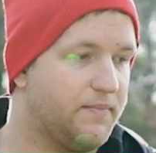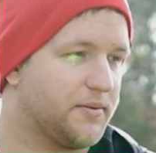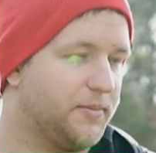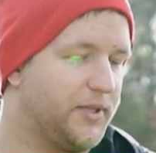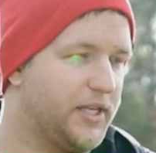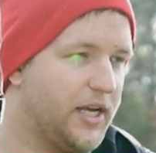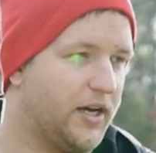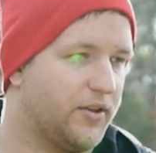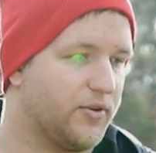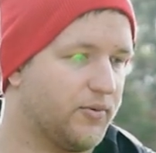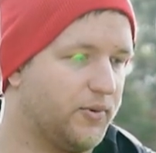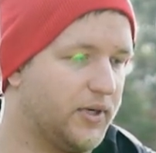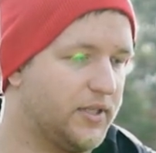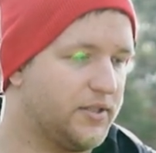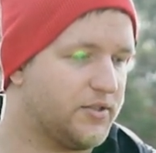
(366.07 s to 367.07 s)
Some of the other
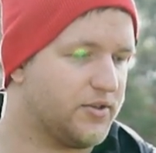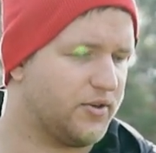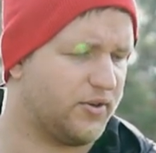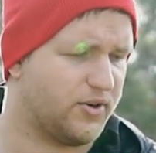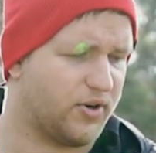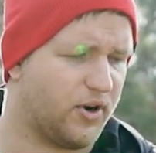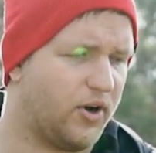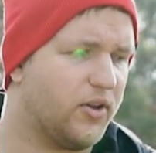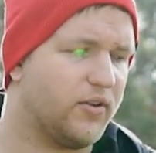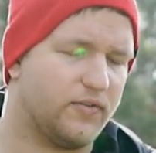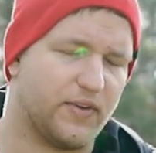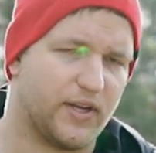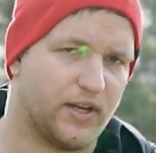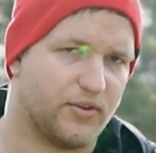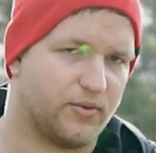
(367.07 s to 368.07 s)
ones, or all
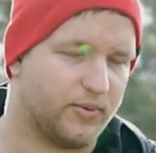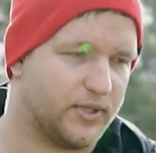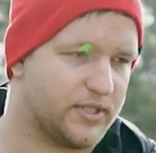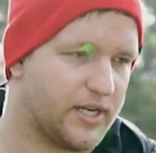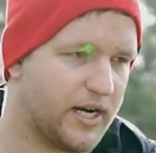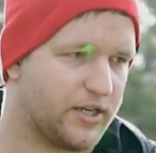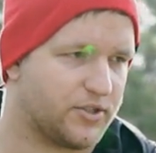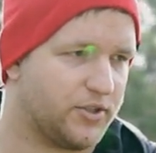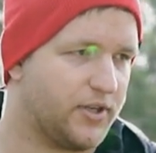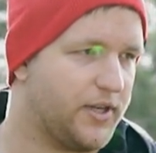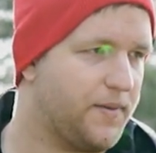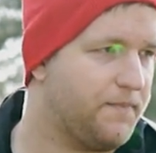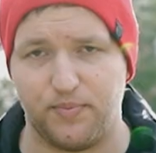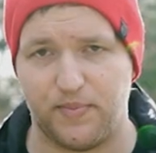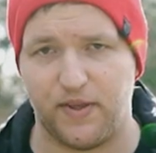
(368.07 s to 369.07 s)
of the other ones actually,
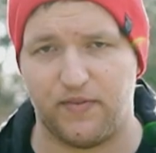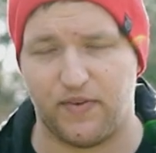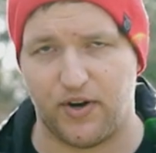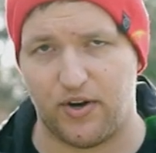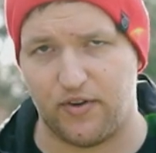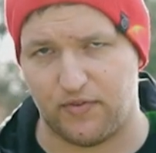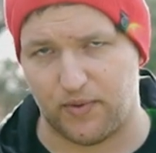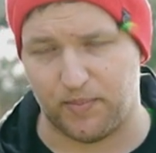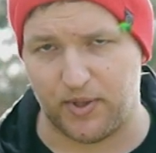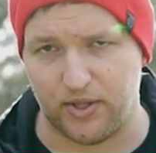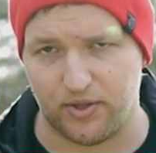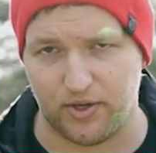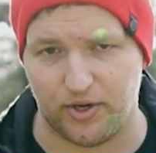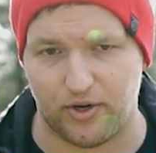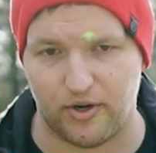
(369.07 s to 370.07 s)
should be very
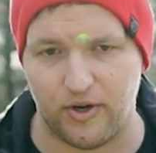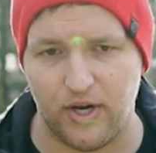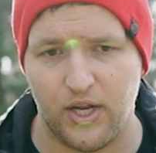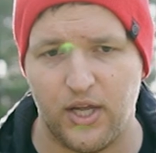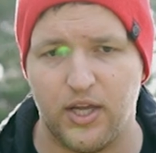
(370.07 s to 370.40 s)
familiar